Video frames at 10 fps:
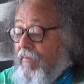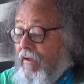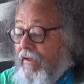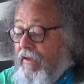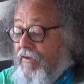
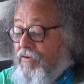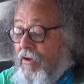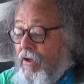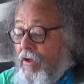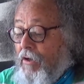Middle East
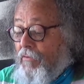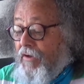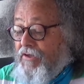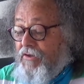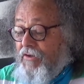
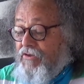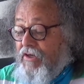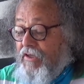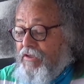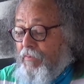
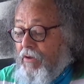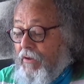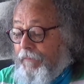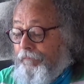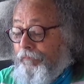researching this
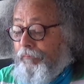book.